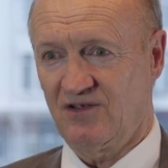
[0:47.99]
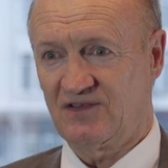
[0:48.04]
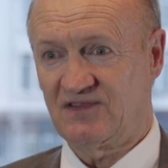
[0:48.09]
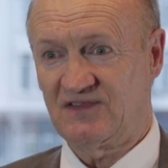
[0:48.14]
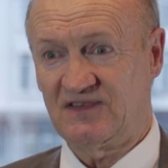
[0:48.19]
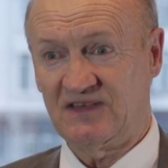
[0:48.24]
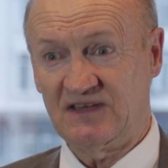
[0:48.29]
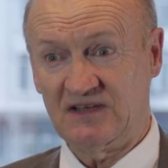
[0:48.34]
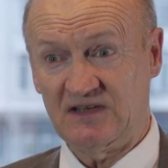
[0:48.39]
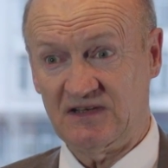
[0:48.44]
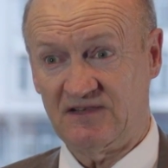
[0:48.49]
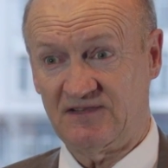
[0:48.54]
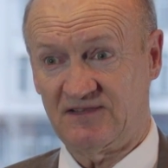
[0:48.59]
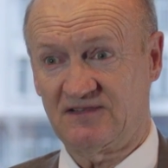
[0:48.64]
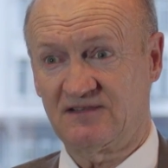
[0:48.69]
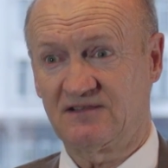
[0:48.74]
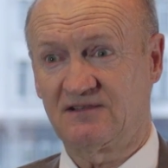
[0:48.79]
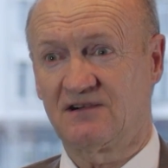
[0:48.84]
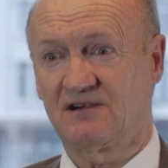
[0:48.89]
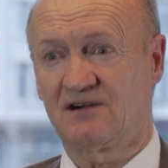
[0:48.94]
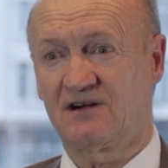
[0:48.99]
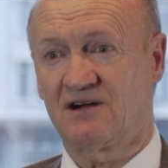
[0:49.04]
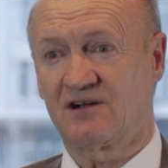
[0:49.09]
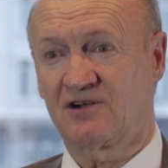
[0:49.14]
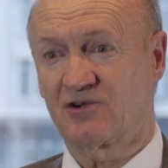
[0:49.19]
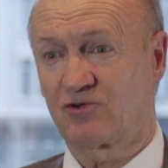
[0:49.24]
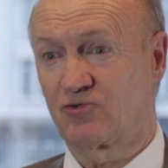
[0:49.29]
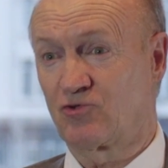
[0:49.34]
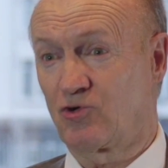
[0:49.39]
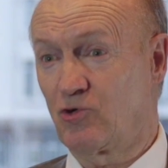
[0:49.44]
Cities
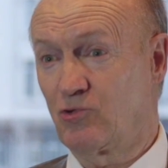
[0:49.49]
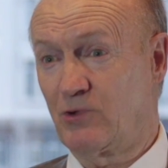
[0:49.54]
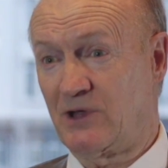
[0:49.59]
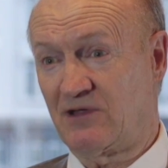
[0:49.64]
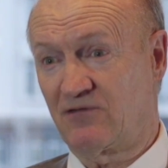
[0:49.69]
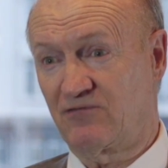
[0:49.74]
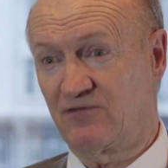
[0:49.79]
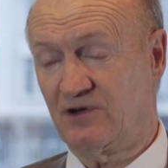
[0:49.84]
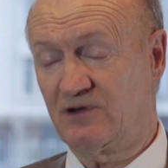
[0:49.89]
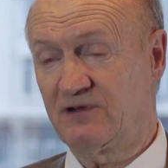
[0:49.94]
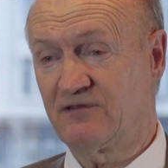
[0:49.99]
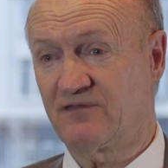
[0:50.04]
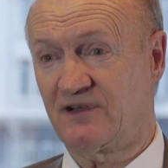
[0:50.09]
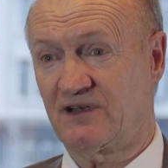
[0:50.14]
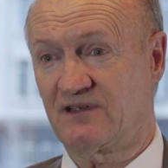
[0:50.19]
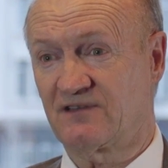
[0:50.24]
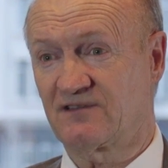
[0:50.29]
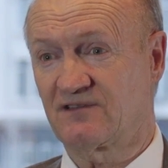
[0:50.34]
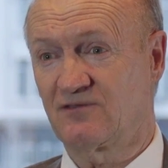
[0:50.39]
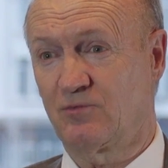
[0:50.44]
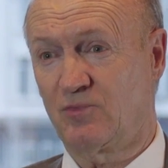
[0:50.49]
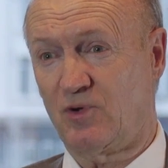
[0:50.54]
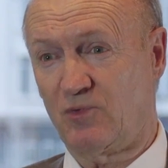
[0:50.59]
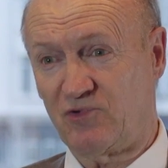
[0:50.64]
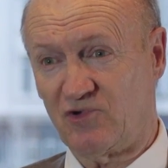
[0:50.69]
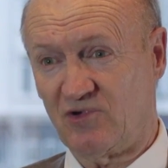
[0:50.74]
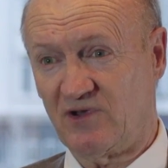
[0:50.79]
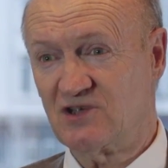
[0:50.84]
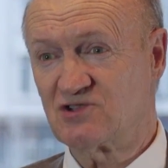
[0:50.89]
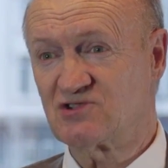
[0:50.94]
are growing very fast. The
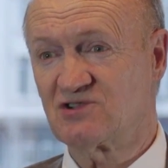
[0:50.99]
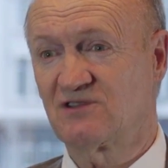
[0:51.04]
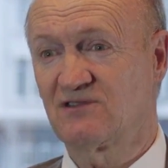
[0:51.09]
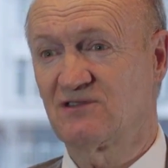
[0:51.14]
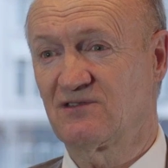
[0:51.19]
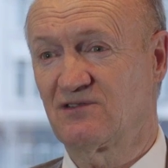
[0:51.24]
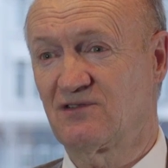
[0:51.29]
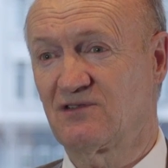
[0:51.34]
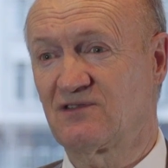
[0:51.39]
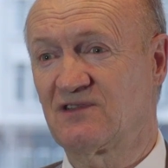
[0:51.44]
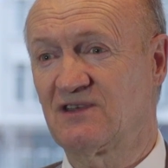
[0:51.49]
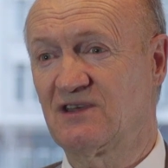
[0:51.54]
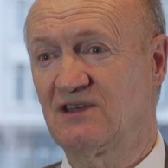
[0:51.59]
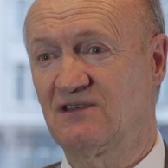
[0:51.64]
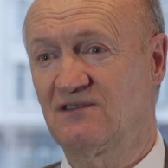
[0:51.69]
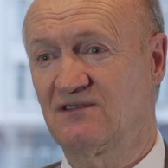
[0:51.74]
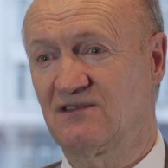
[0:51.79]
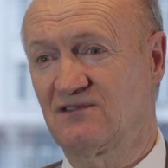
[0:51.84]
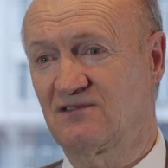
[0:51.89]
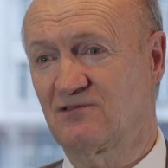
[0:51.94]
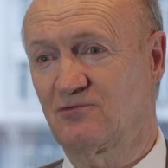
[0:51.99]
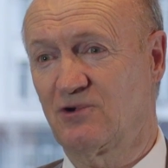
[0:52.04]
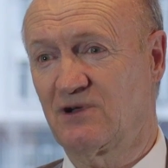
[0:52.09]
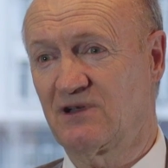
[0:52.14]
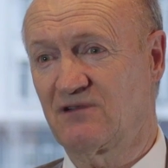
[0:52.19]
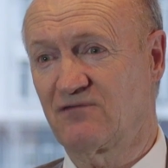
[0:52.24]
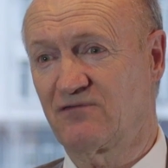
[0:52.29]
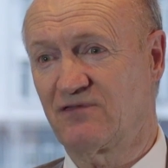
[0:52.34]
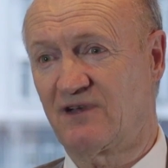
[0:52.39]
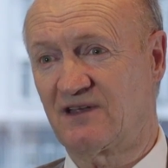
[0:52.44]
population in the cities is
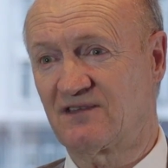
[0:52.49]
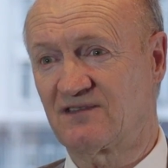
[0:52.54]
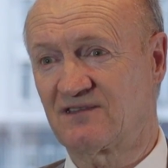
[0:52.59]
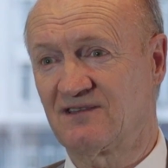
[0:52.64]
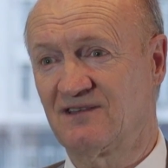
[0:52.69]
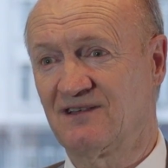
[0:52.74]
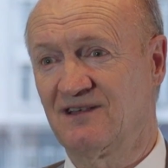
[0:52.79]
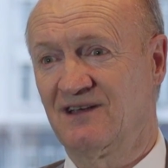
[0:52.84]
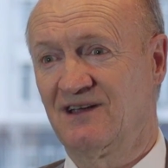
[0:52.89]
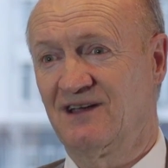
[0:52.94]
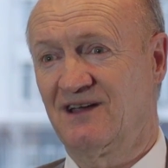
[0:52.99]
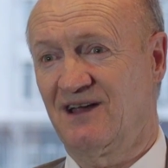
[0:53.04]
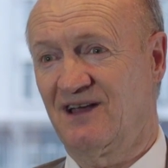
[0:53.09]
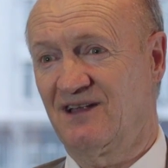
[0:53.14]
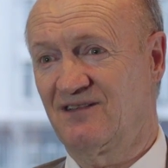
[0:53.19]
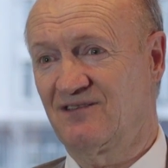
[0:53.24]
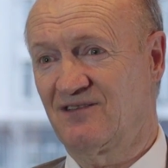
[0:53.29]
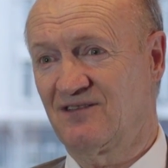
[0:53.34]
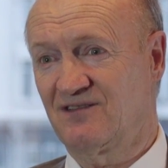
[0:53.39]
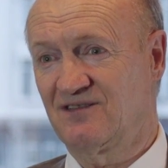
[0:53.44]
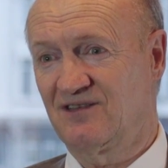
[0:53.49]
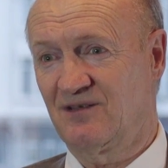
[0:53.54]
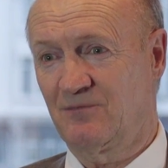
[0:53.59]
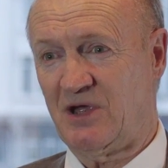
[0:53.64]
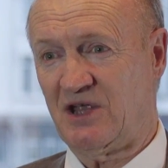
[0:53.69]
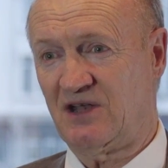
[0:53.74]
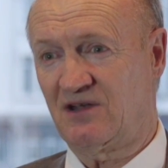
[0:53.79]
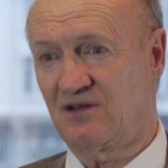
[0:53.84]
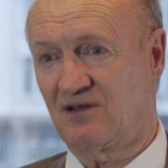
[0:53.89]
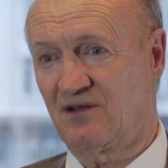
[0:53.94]
growing fast, and the
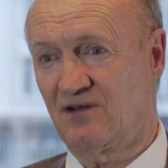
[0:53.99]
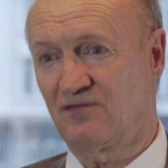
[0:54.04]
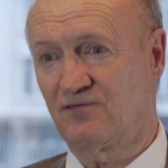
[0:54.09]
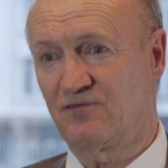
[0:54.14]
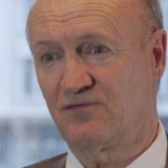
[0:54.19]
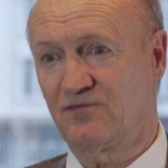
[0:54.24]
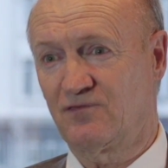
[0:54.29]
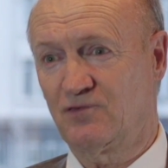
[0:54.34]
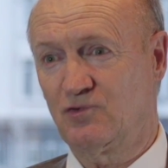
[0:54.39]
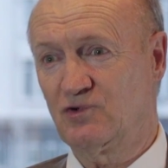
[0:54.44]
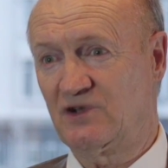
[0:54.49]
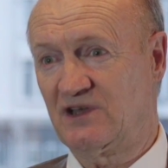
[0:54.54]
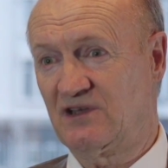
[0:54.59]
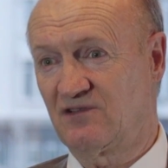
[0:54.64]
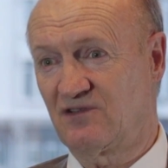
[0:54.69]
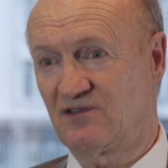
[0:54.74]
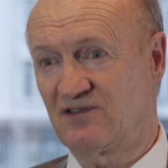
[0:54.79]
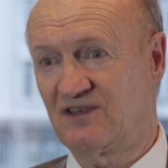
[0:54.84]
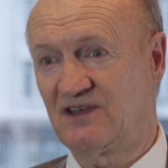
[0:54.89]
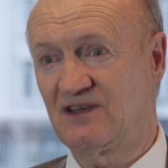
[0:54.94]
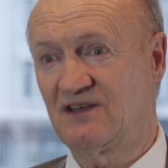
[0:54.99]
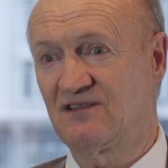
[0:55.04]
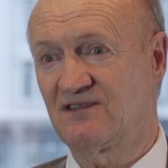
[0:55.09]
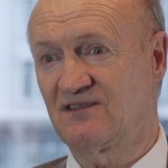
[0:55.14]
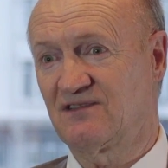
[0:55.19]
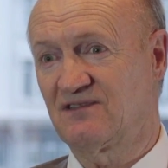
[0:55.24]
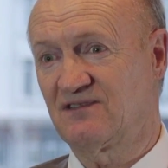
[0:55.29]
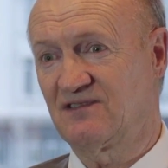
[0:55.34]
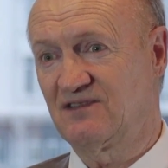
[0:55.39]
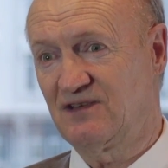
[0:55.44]
demand of food in the
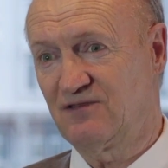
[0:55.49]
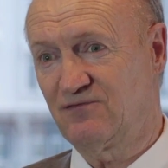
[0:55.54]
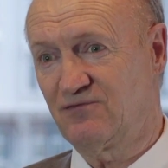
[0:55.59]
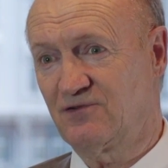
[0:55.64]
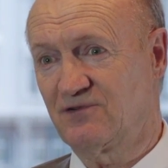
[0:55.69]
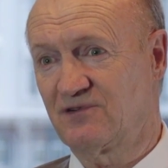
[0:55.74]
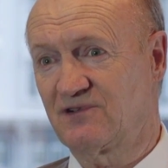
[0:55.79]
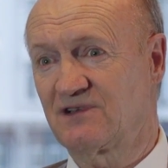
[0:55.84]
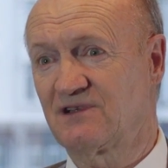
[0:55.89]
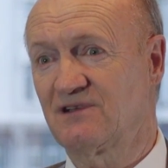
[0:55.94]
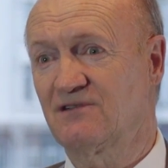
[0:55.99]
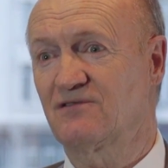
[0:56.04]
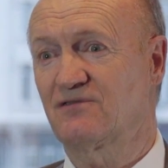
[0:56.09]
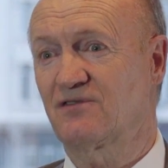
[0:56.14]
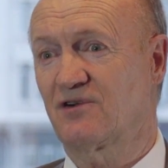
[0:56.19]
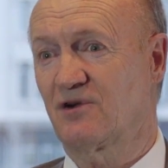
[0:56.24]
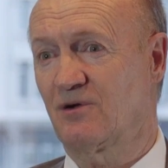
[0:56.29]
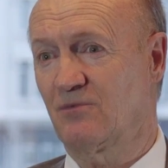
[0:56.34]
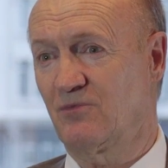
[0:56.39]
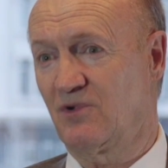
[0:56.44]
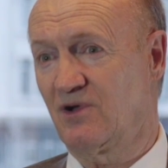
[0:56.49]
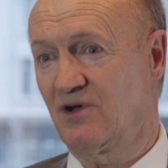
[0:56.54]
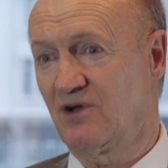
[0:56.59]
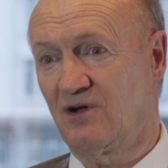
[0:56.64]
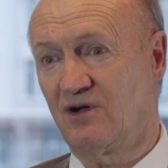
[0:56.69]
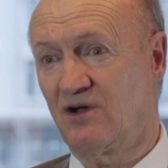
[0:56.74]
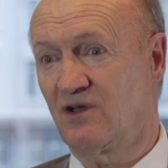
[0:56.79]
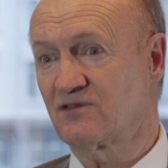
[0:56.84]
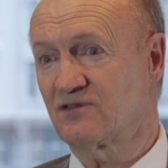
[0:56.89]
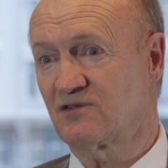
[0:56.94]
cities is different from
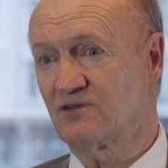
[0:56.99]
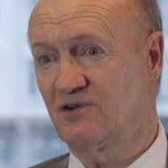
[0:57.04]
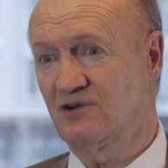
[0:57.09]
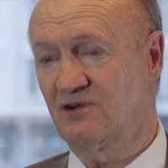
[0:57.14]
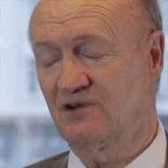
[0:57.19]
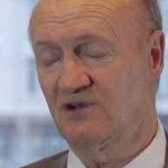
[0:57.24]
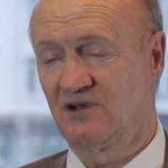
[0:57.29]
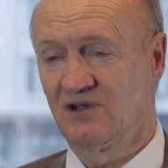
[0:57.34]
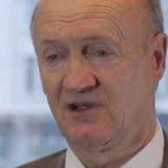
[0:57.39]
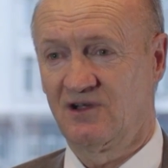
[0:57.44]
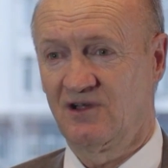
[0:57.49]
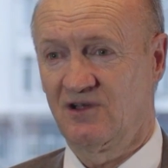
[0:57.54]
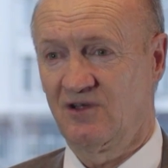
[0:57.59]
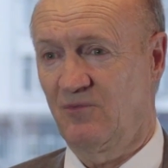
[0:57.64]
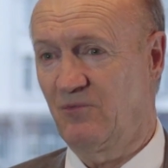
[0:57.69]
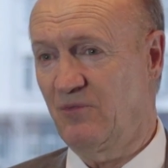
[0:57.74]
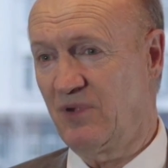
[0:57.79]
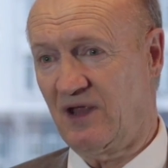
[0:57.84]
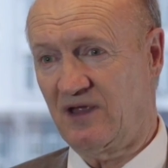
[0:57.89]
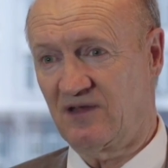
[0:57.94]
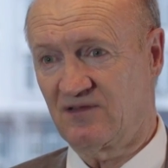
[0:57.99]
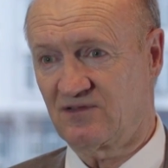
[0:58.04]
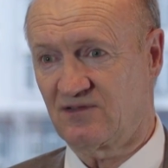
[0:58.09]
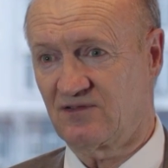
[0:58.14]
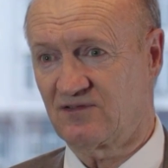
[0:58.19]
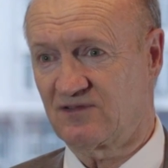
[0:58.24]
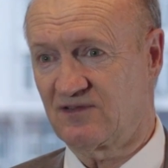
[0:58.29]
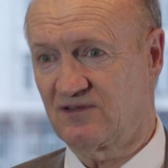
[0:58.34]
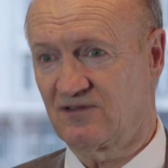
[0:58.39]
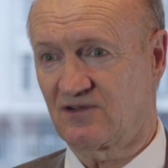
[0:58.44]
other
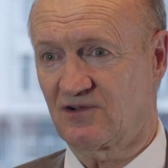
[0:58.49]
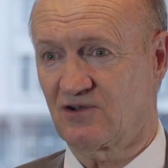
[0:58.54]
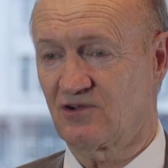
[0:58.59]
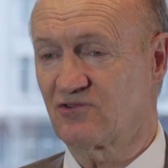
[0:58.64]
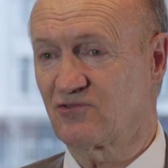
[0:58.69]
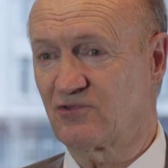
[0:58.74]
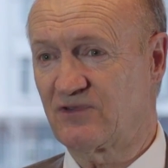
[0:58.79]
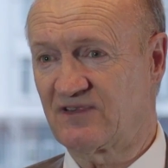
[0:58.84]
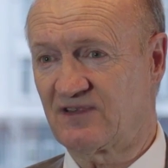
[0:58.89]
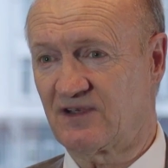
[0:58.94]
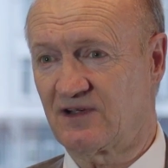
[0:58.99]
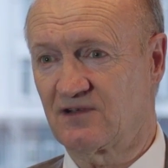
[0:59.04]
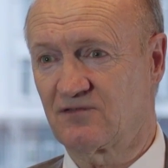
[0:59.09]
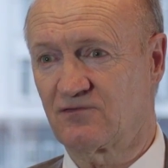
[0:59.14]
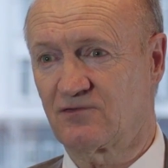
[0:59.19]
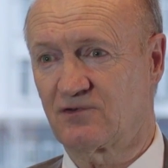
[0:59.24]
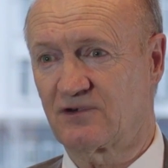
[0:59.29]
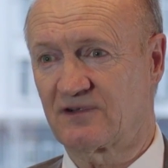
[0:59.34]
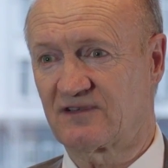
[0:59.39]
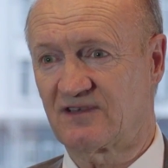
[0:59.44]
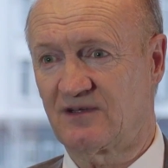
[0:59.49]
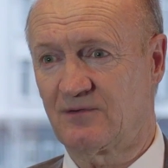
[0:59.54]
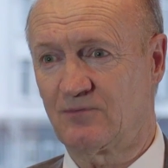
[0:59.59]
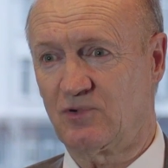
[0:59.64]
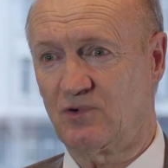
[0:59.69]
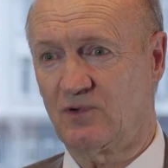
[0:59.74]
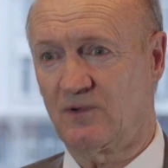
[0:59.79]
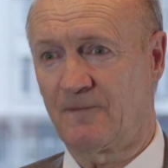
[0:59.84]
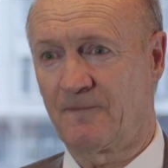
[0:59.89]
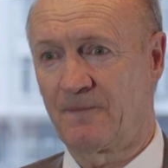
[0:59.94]
places in the countryside, for
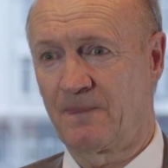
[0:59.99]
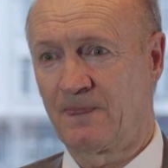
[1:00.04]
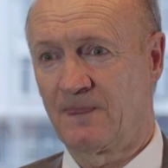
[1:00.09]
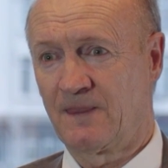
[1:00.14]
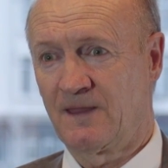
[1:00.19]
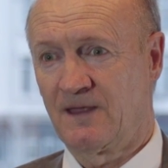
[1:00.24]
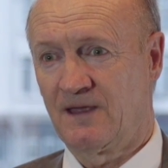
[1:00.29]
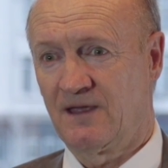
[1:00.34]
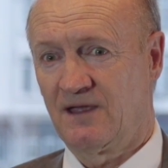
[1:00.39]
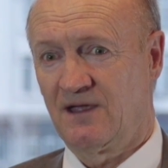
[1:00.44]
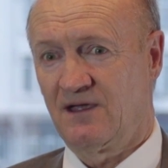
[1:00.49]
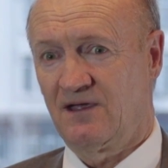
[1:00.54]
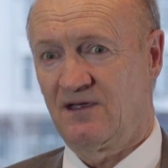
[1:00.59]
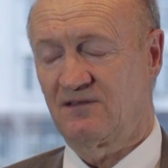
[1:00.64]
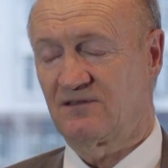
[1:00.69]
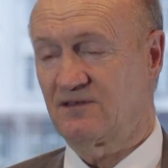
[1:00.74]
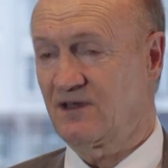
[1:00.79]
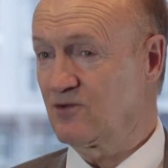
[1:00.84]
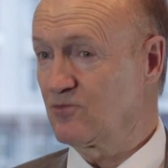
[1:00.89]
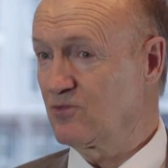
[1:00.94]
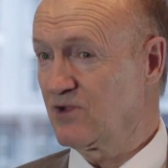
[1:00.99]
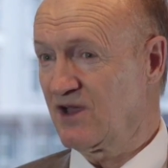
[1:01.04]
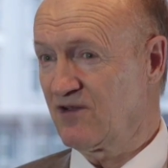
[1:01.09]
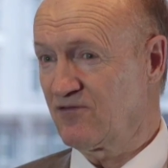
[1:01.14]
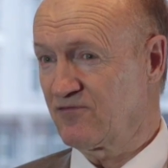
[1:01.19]
example. Then we